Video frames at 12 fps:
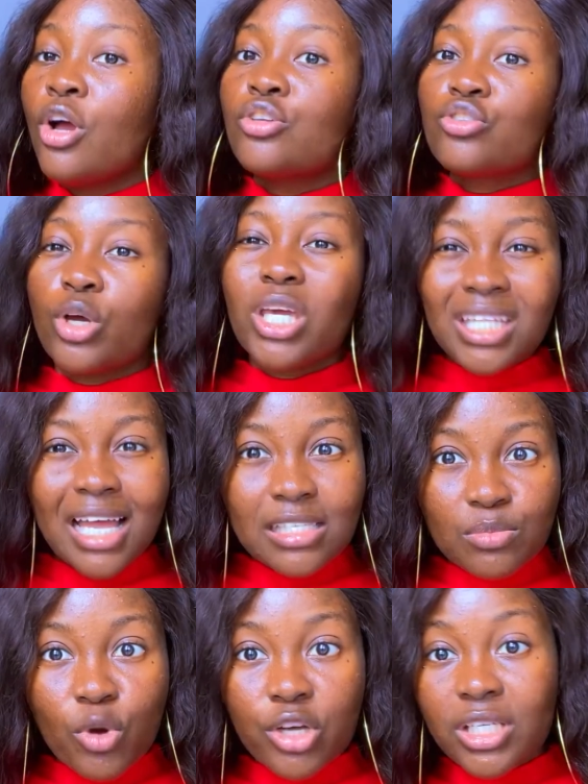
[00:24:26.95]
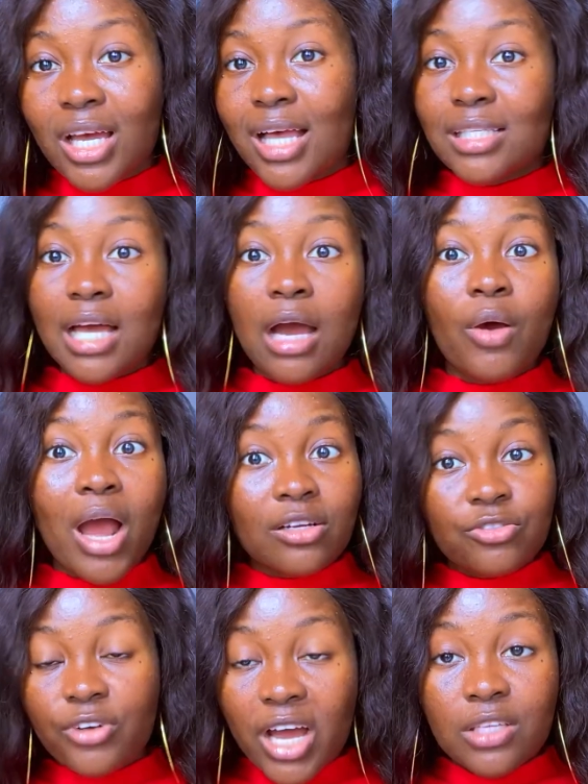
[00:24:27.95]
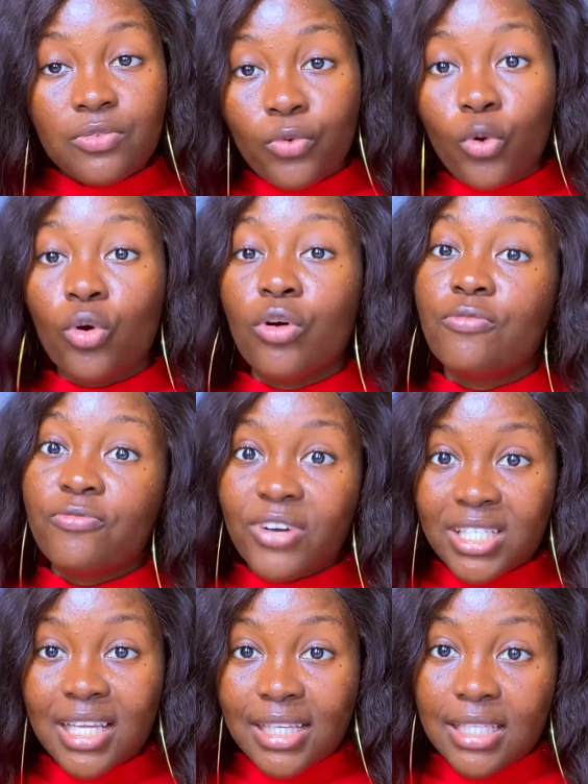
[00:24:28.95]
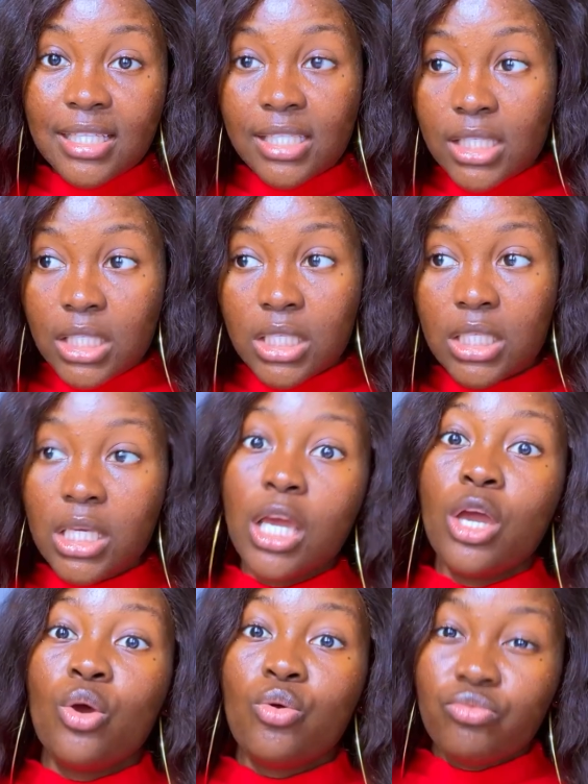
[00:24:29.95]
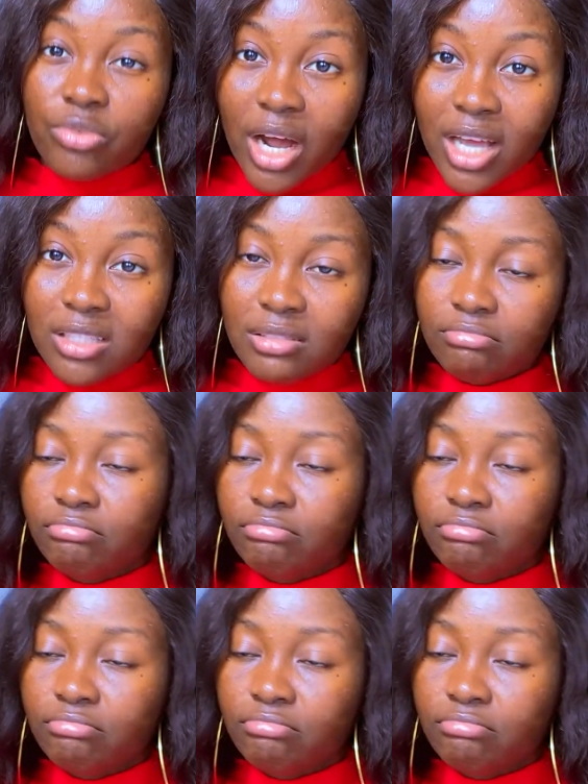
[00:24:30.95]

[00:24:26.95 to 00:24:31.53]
So in as much as I advise for versatility, right,